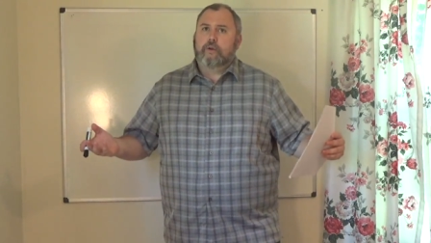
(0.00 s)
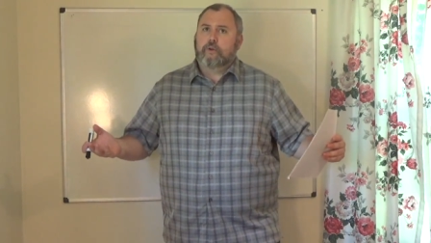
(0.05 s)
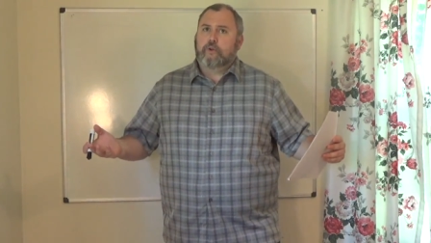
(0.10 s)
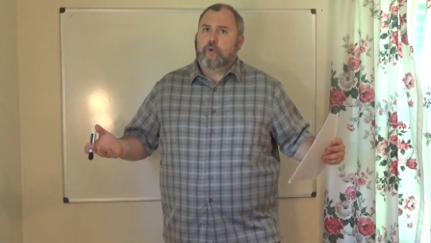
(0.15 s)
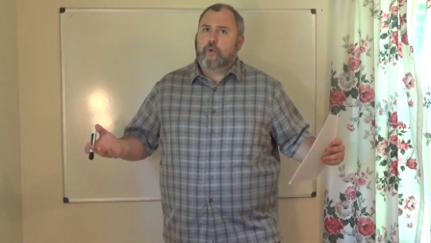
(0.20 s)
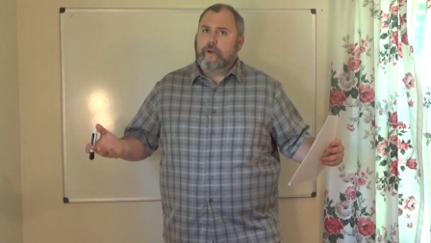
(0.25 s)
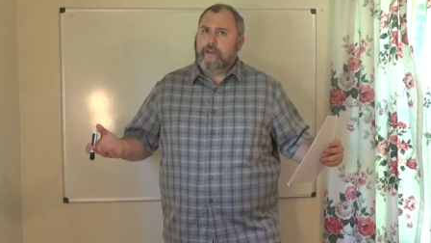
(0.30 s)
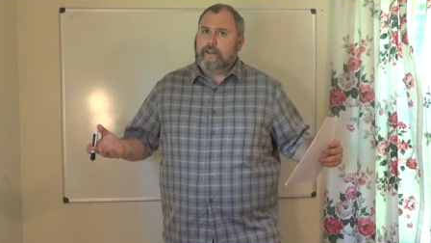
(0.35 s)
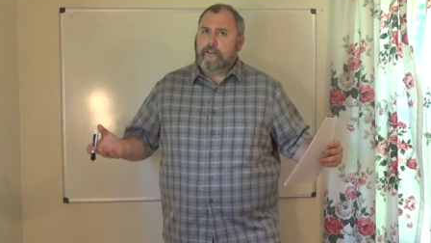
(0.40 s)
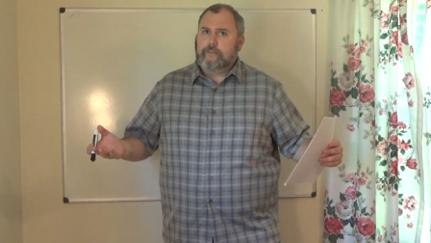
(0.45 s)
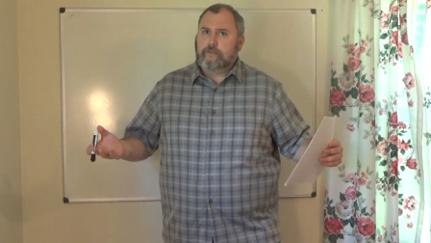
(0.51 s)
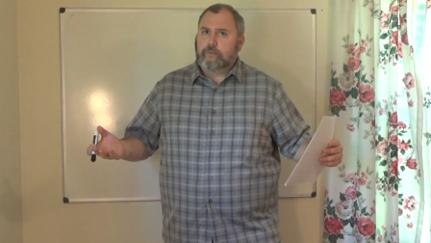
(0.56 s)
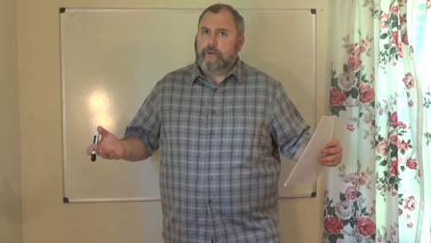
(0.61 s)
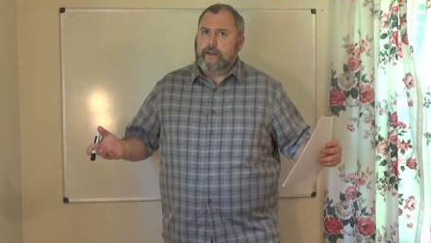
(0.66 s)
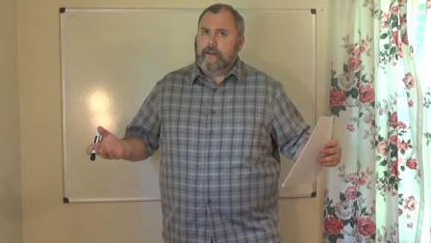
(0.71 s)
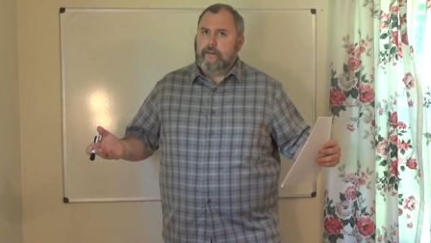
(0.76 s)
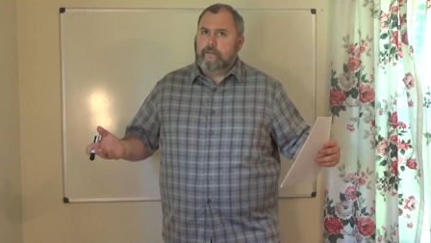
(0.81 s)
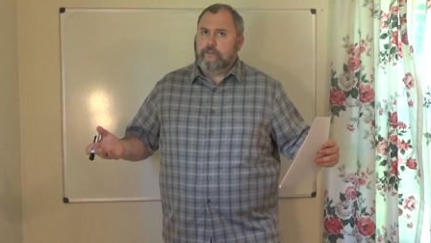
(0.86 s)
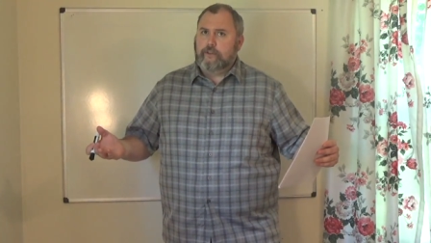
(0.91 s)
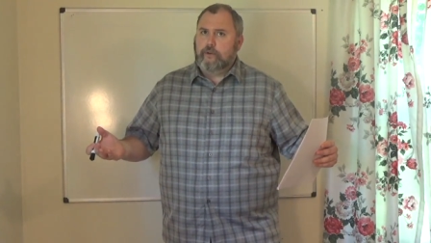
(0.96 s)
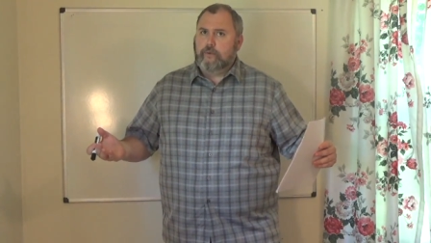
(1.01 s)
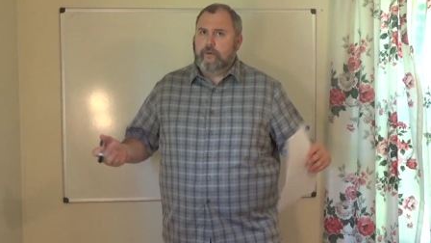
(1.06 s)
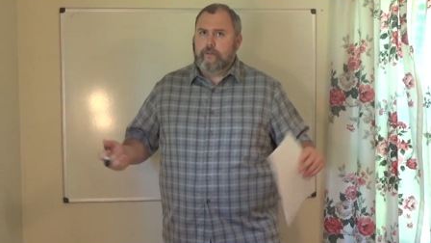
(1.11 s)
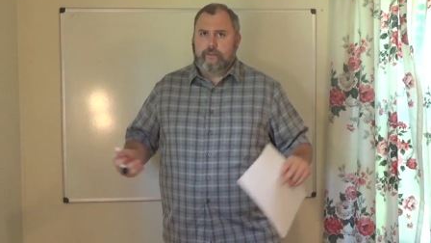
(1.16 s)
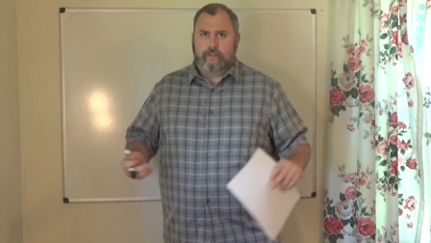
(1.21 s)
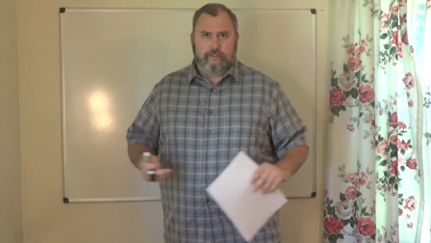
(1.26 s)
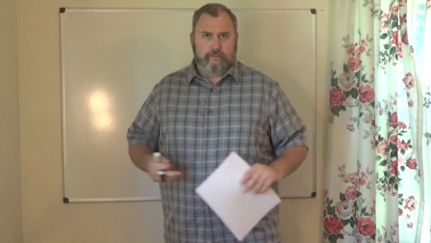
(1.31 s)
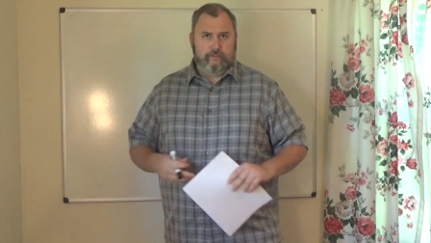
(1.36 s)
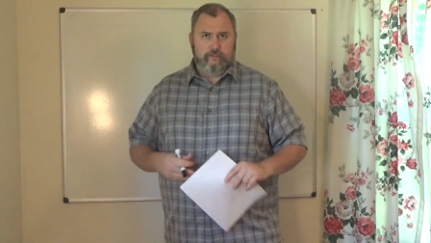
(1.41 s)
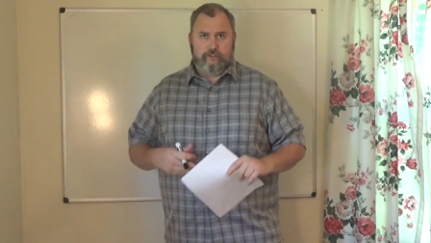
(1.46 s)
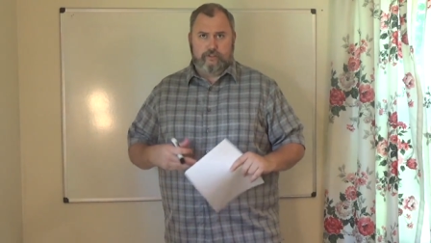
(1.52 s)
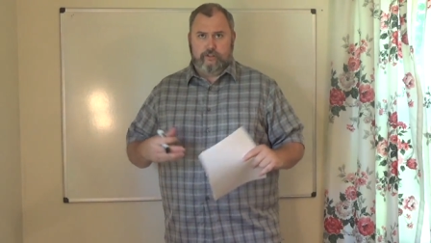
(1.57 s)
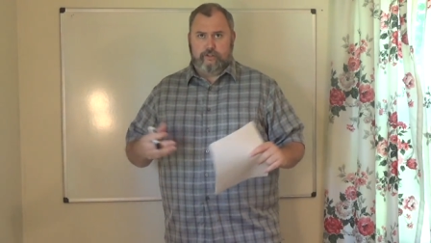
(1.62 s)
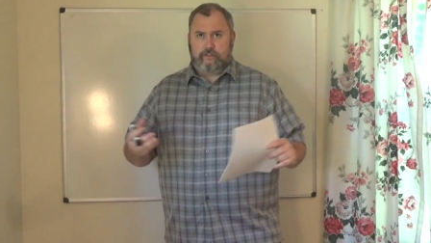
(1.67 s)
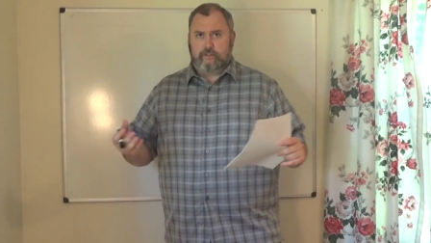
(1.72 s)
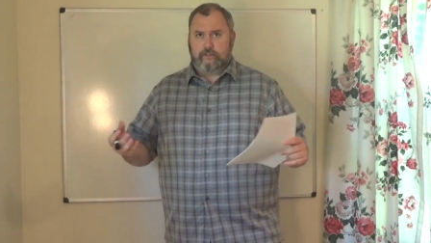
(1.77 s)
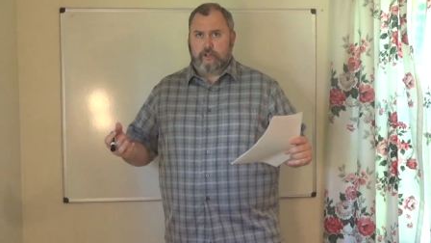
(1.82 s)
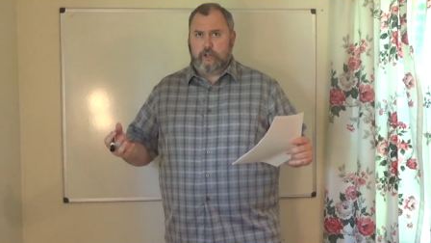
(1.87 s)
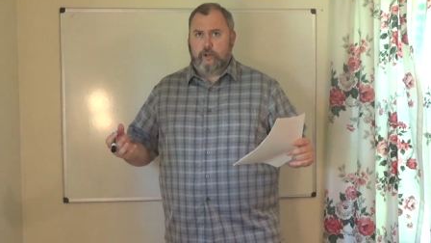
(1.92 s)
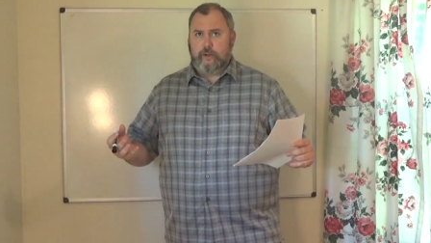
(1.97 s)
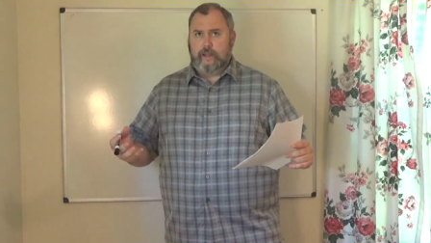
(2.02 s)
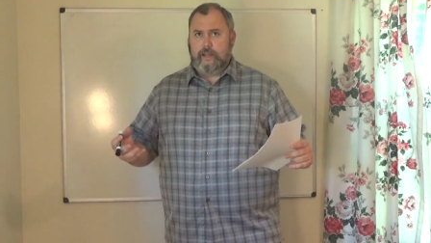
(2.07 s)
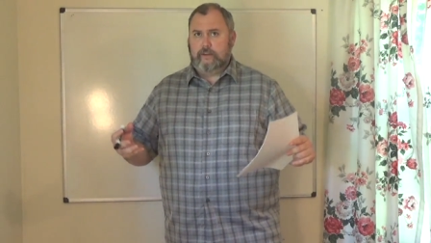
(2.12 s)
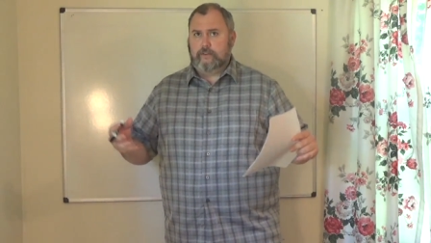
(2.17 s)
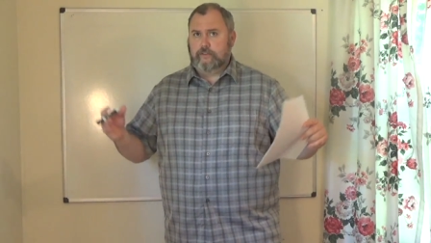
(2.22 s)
quickest way to doing this is just to go ahead